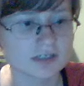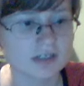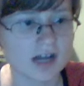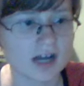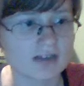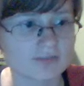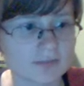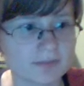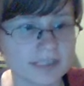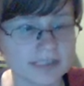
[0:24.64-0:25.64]
I have
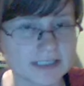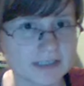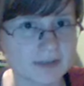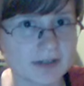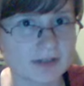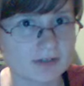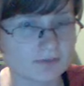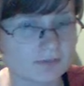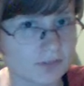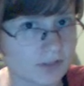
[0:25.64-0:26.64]
pretty
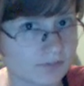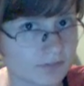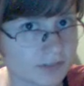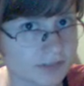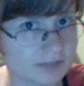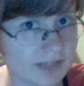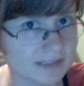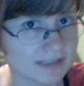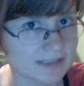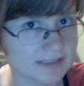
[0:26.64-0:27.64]
full-on views about
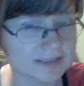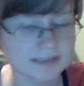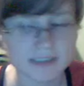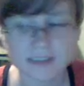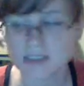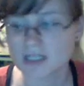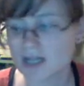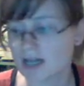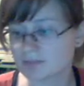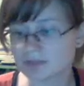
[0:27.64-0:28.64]
this,
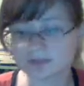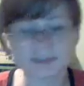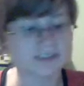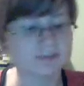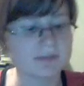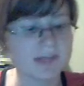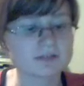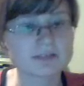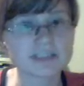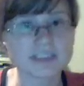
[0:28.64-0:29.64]
and because it's a
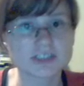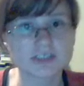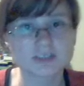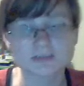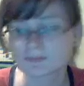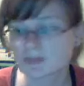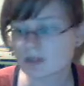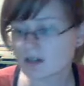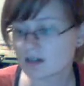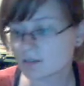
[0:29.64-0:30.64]
medical issue,
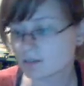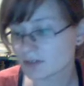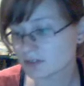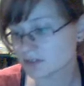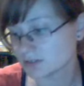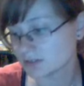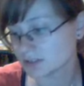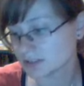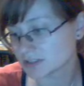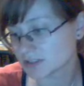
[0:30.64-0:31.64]
I'm going to
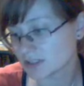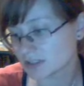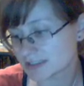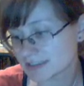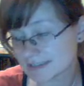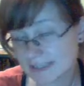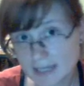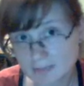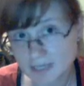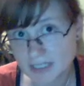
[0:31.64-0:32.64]
insert a
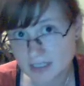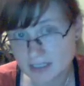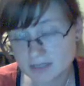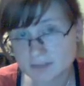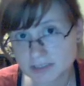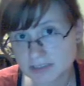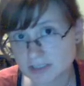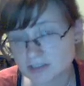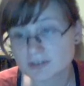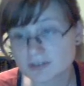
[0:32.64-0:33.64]
disclaimer here, because I
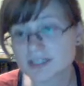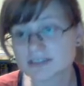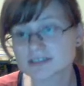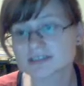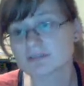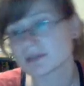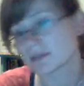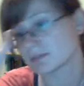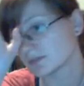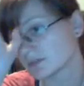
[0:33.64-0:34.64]
know that some
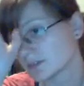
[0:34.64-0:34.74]
people